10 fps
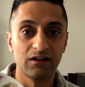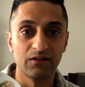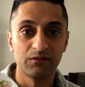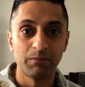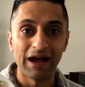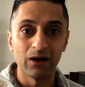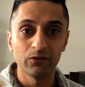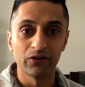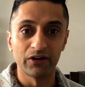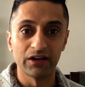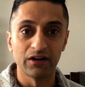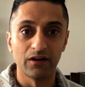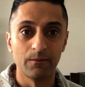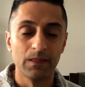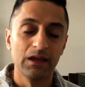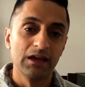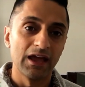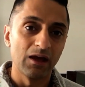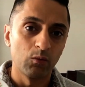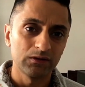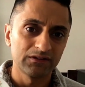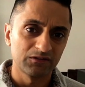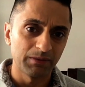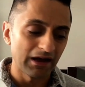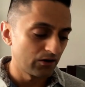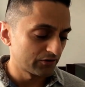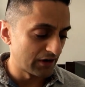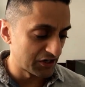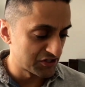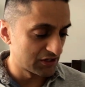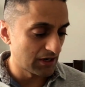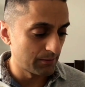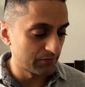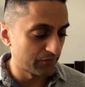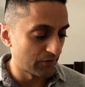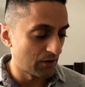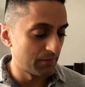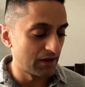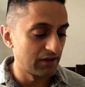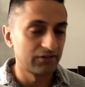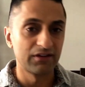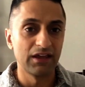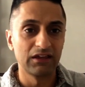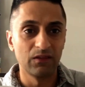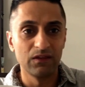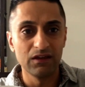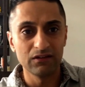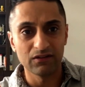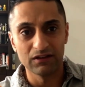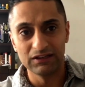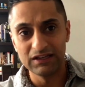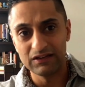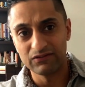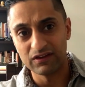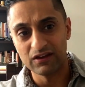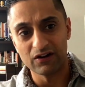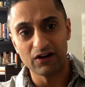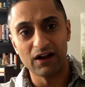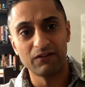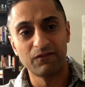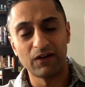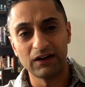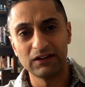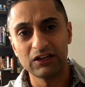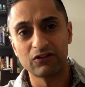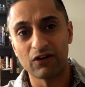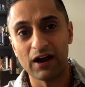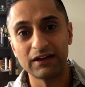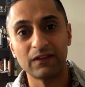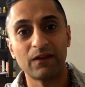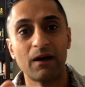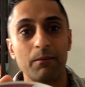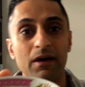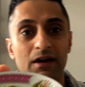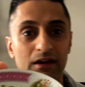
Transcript: this powder here. And what this powder actually comes from is taking these leaves here and finally grinding them